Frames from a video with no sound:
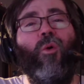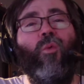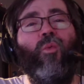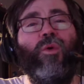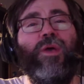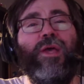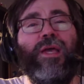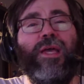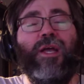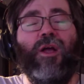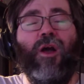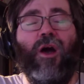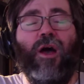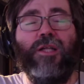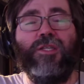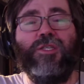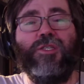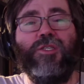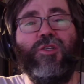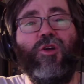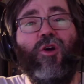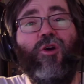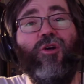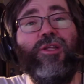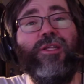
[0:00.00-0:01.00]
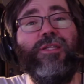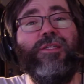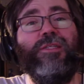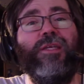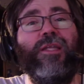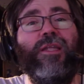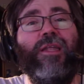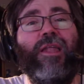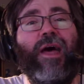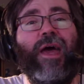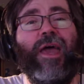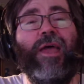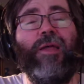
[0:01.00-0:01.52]
we got started
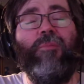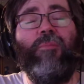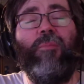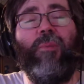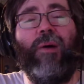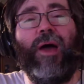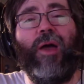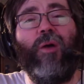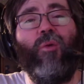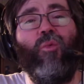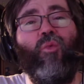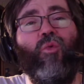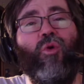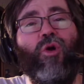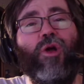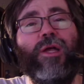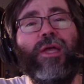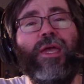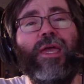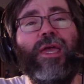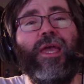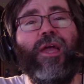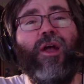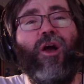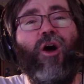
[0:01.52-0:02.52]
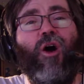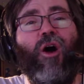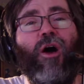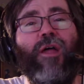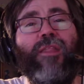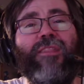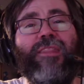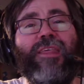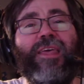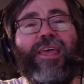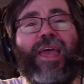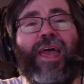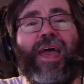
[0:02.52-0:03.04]
tonight by working
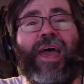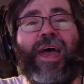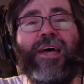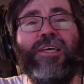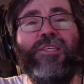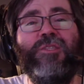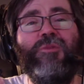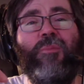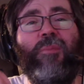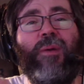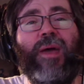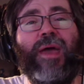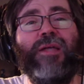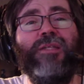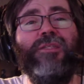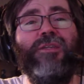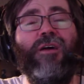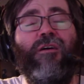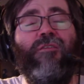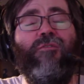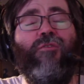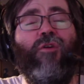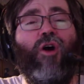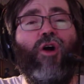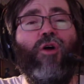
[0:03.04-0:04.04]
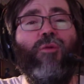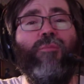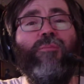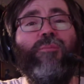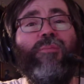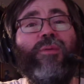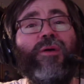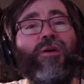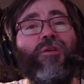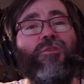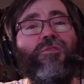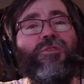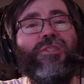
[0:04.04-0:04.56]
on the aspect of our
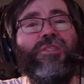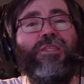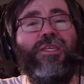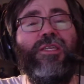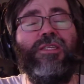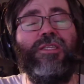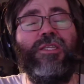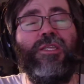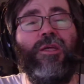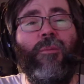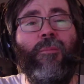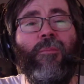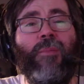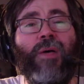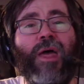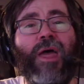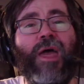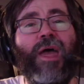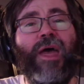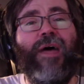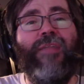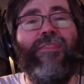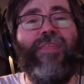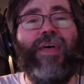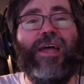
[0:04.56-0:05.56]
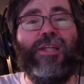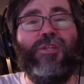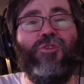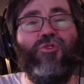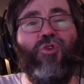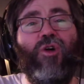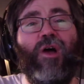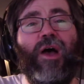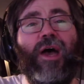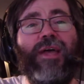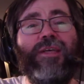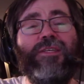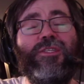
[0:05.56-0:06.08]
build system that
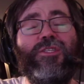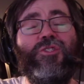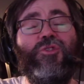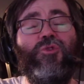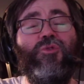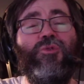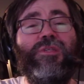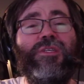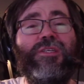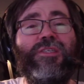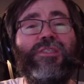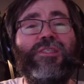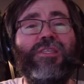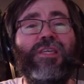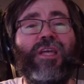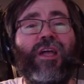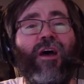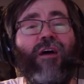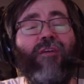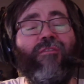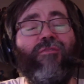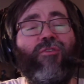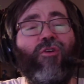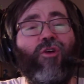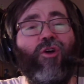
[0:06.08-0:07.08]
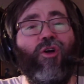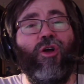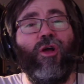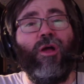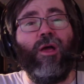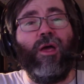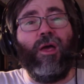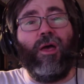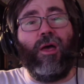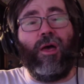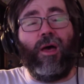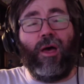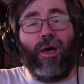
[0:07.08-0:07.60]
tries to discover
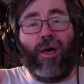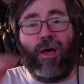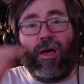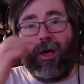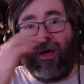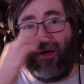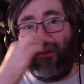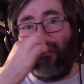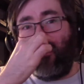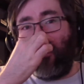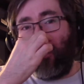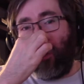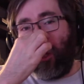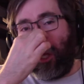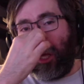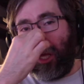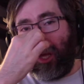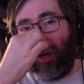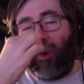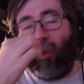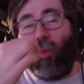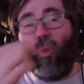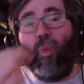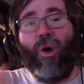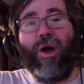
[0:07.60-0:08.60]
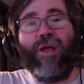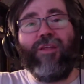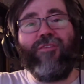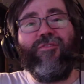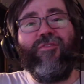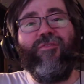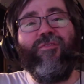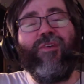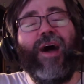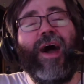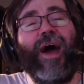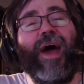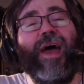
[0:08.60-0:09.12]
what
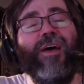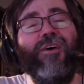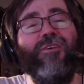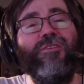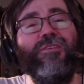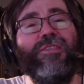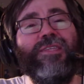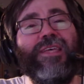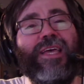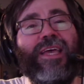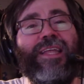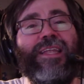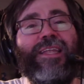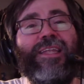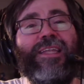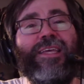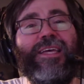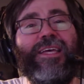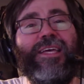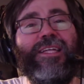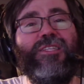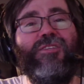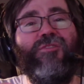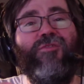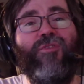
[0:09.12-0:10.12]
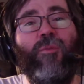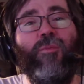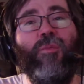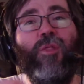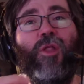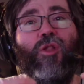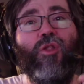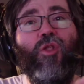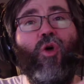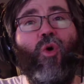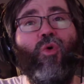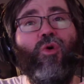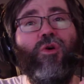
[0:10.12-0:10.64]
files it needs from the
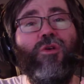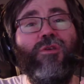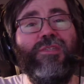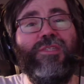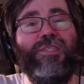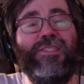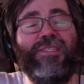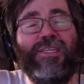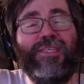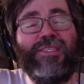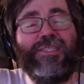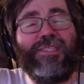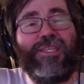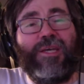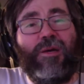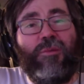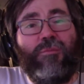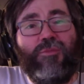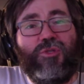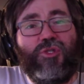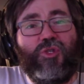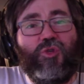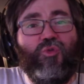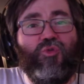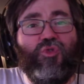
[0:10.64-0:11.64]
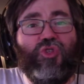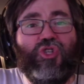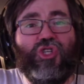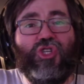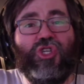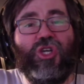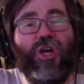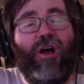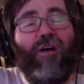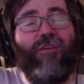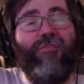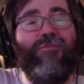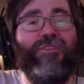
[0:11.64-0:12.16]
local system to
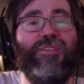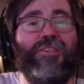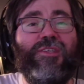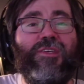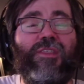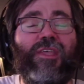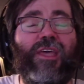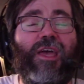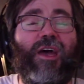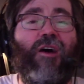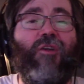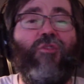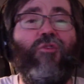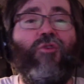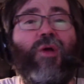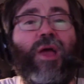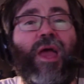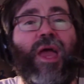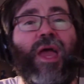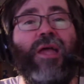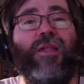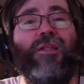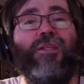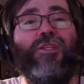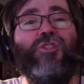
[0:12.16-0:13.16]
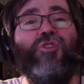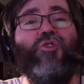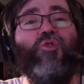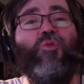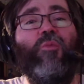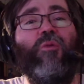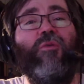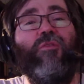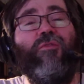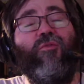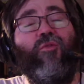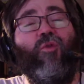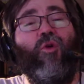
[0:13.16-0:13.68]
shove to the other end to
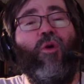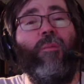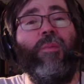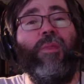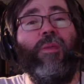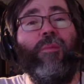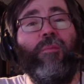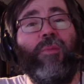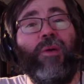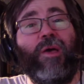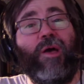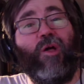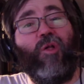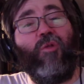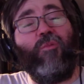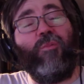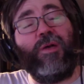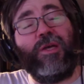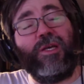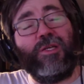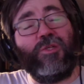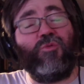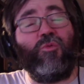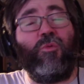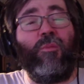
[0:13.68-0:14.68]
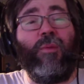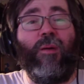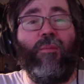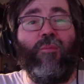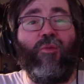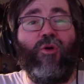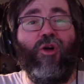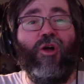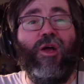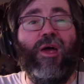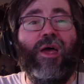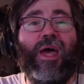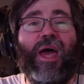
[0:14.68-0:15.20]
perform the build. Because
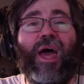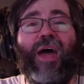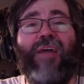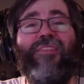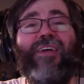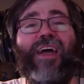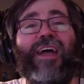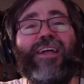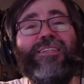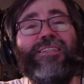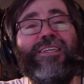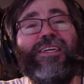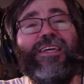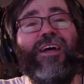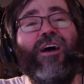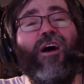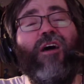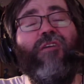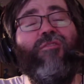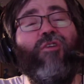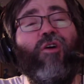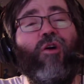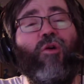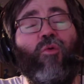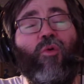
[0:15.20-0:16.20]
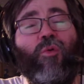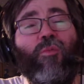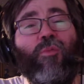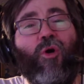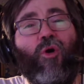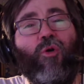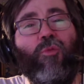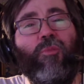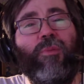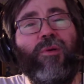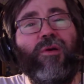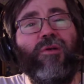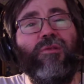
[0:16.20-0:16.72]
remember, the idea of our
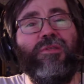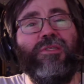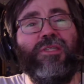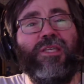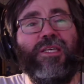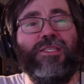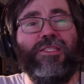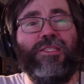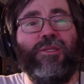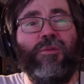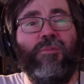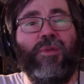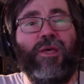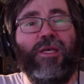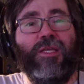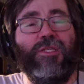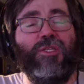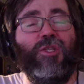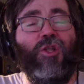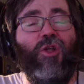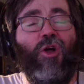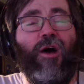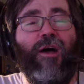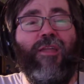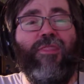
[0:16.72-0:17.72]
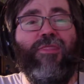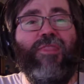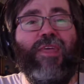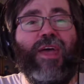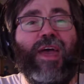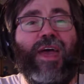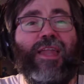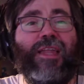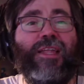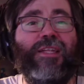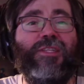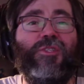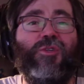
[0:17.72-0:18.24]
remote build system is not
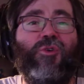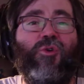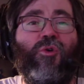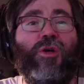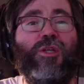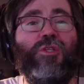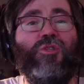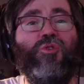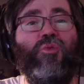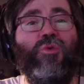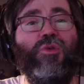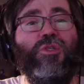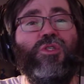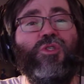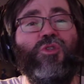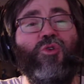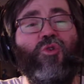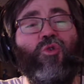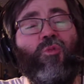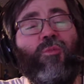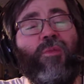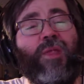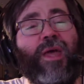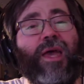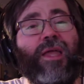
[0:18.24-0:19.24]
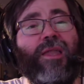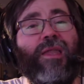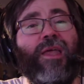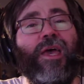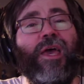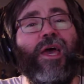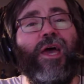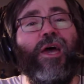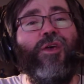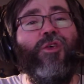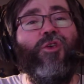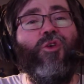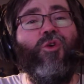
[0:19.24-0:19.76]
that it's going to assume that
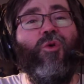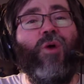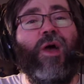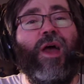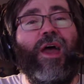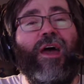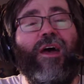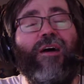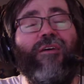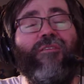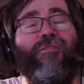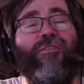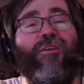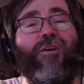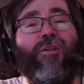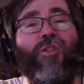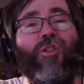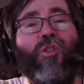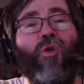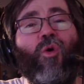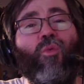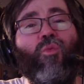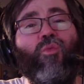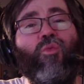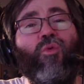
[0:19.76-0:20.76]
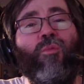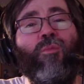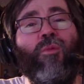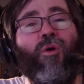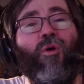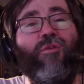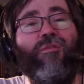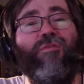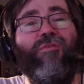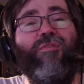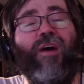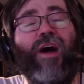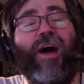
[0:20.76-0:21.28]
you have
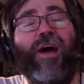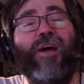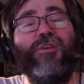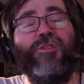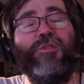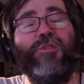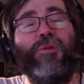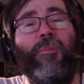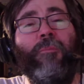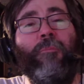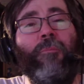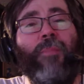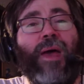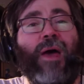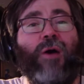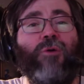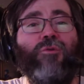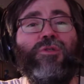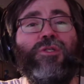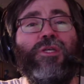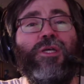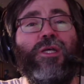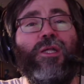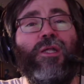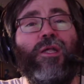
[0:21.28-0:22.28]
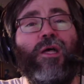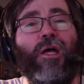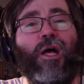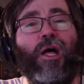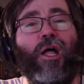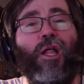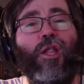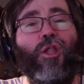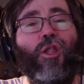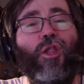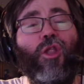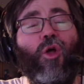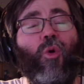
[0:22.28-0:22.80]
remote files mounted
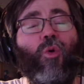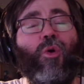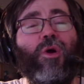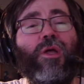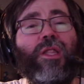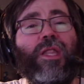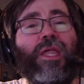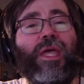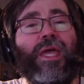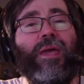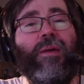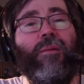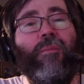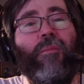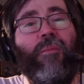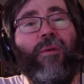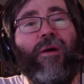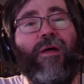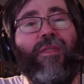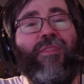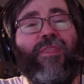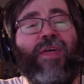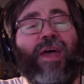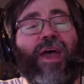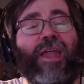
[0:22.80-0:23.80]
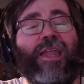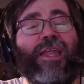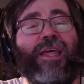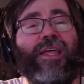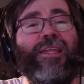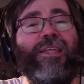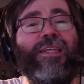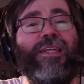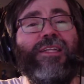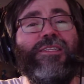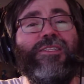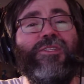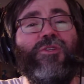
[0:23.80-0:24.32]
locally, but that it
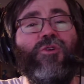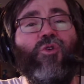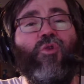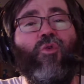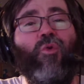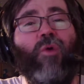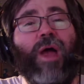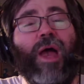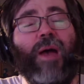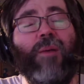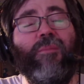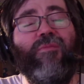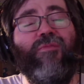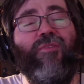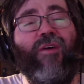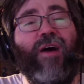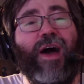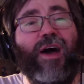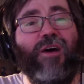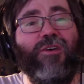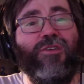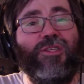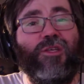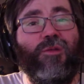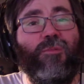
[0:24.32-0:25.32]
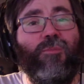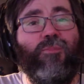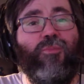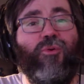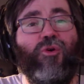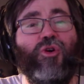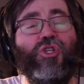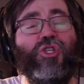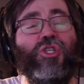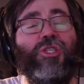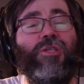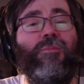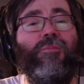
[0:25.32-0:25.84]
needs to grab files and
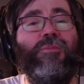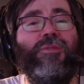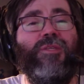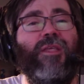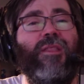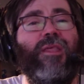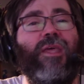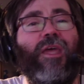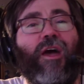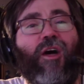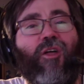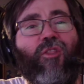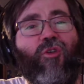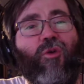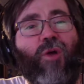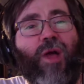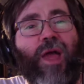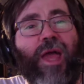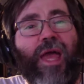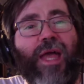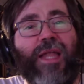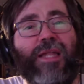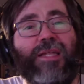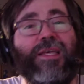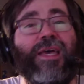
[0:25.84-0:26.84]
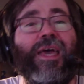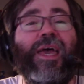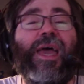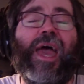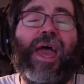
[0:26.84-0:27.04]
push them to the other end.